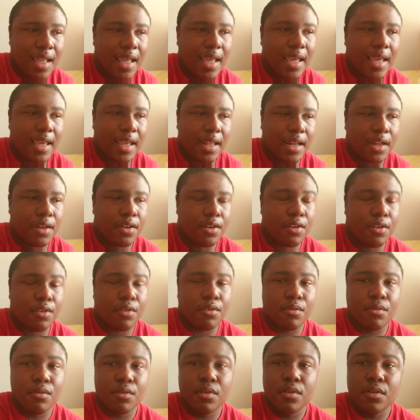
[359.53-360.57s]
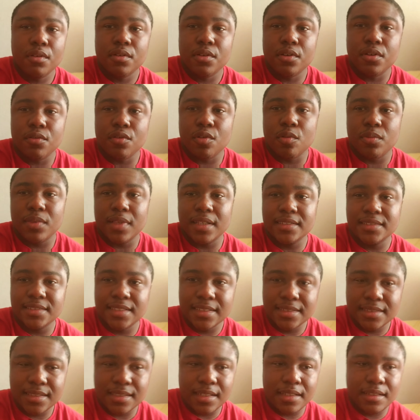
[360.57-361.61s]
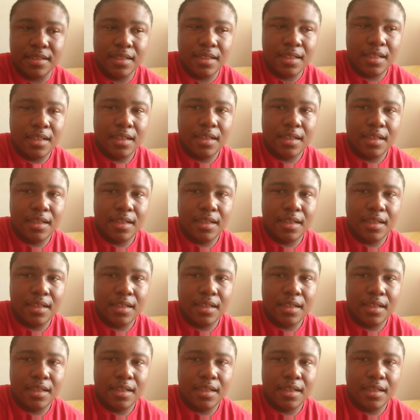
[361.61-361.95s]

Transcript: and neuroplasticity.